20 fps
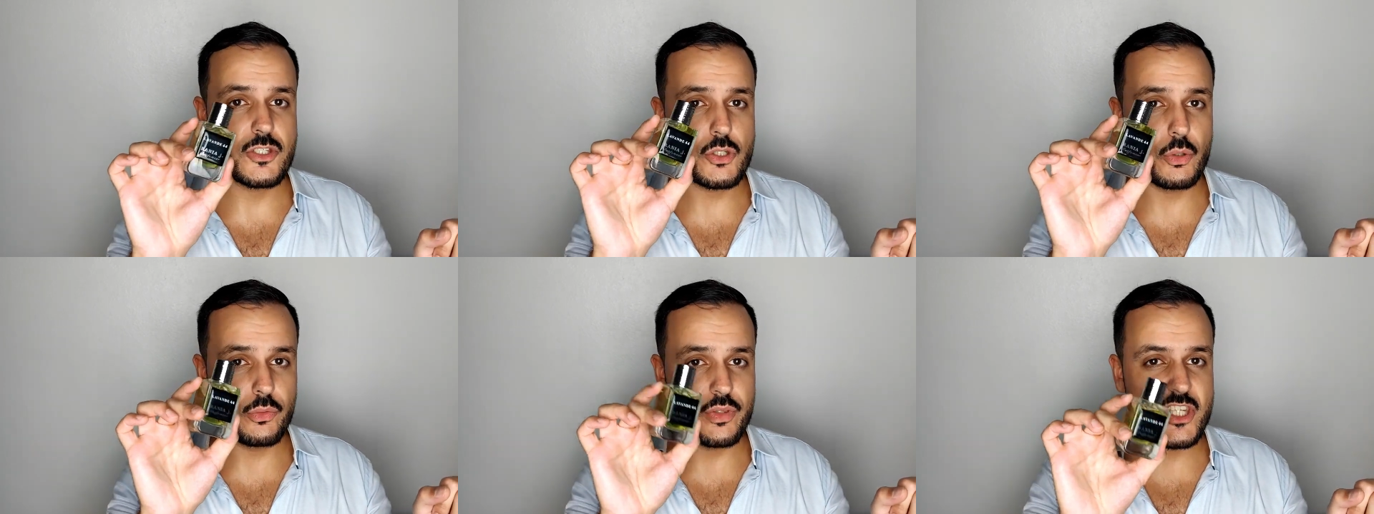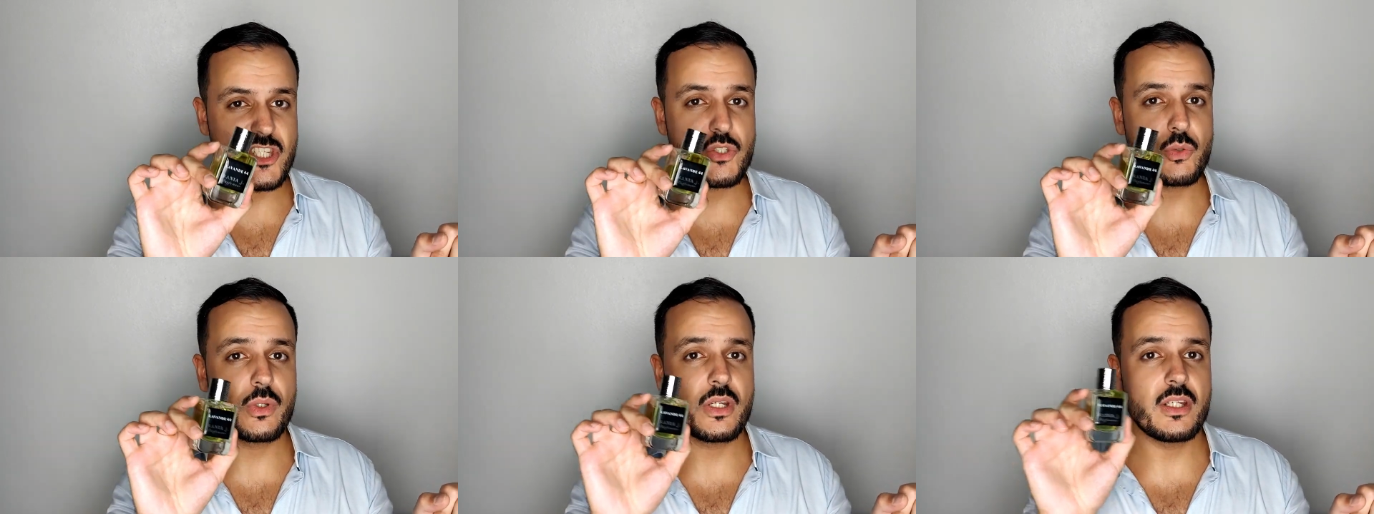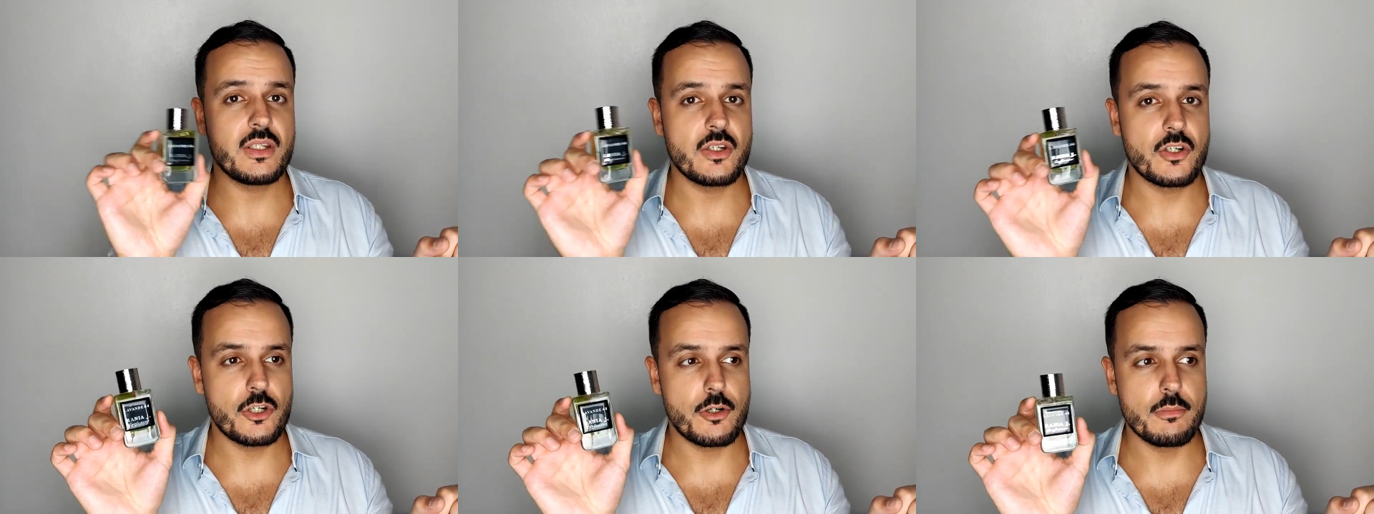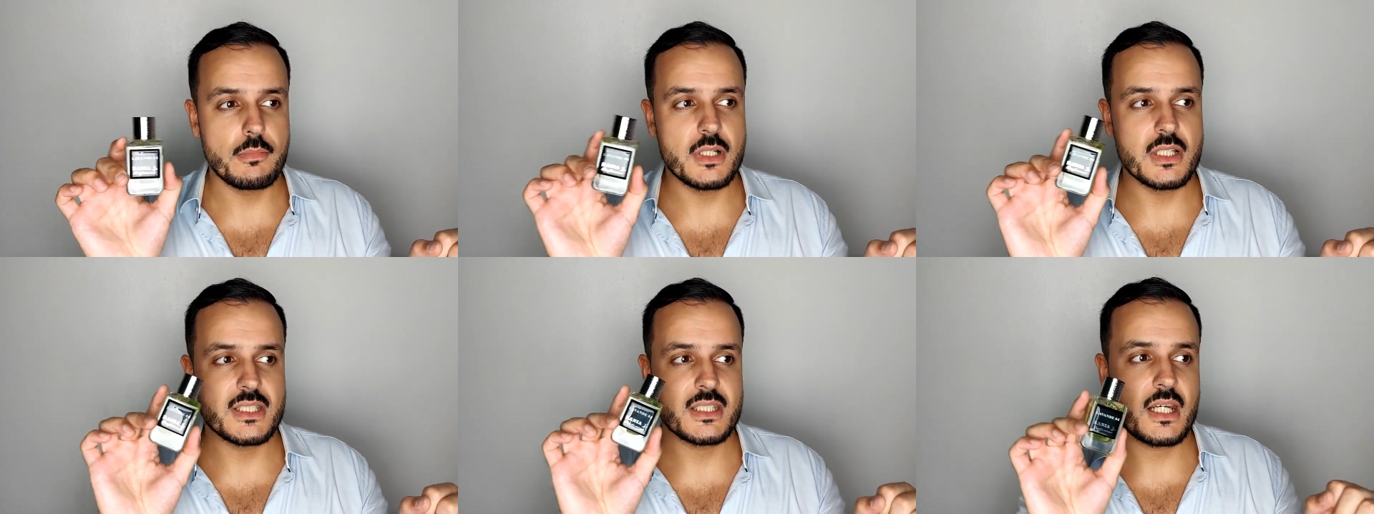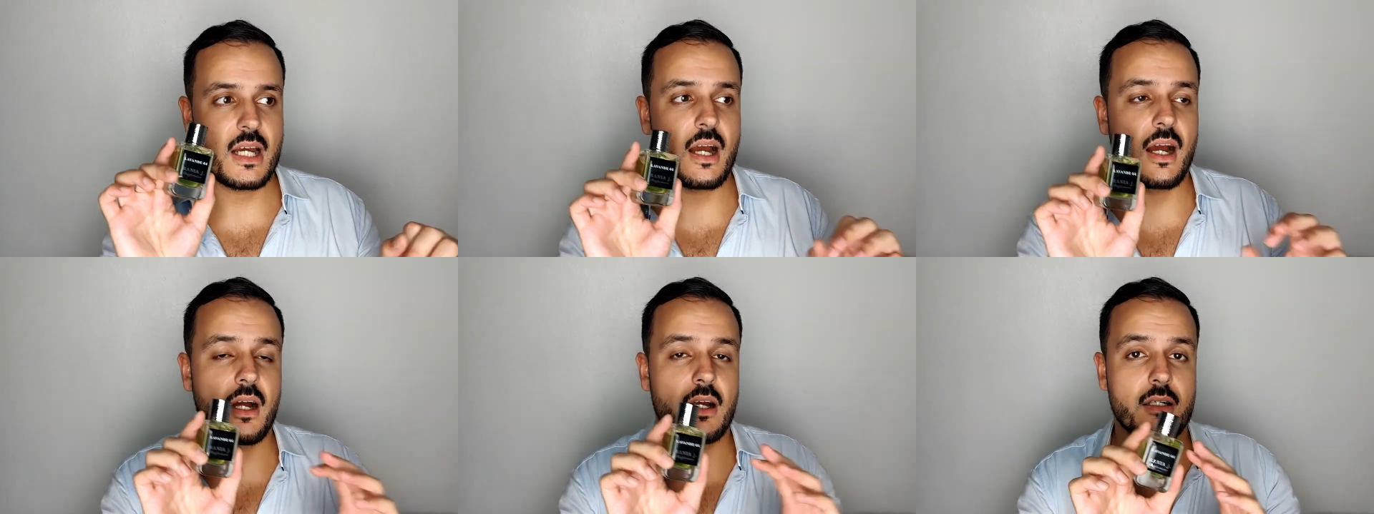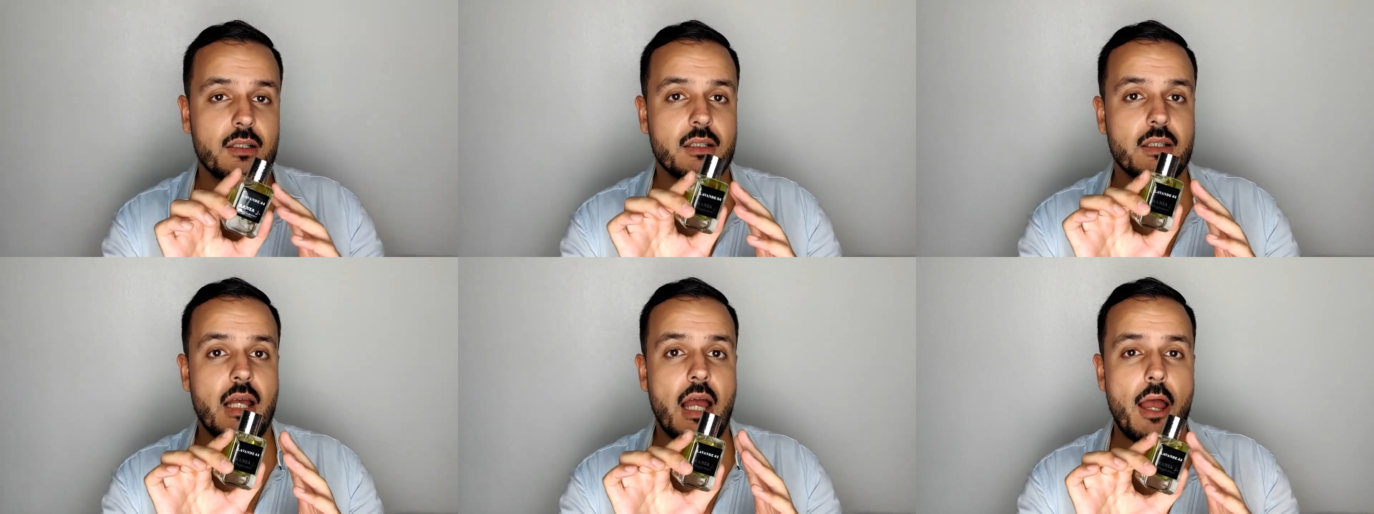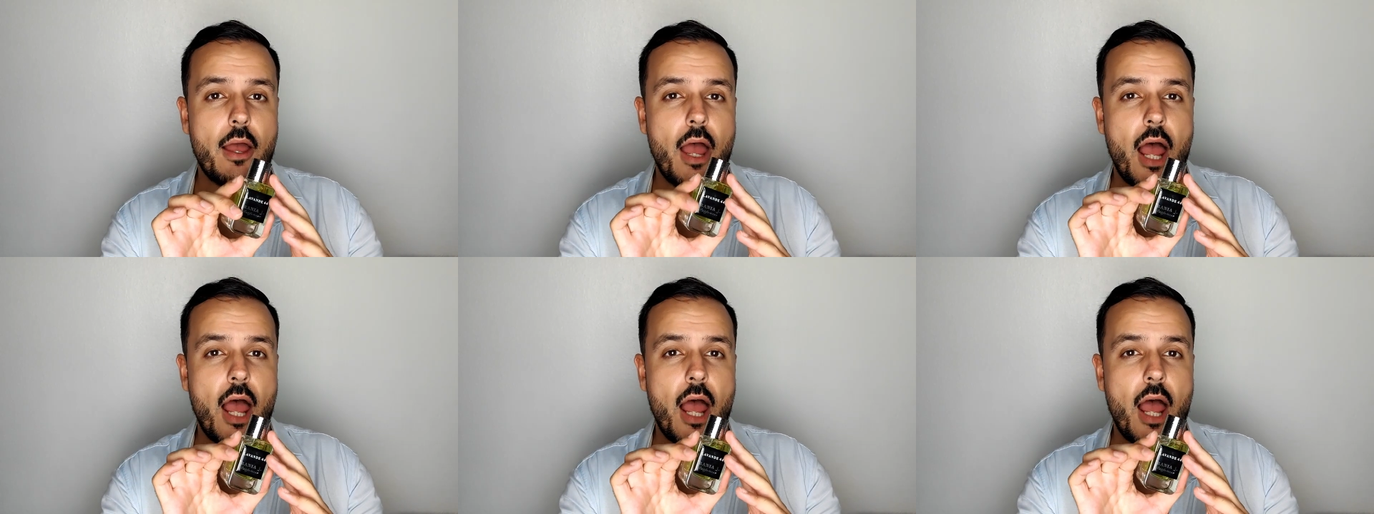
So this one and her musk are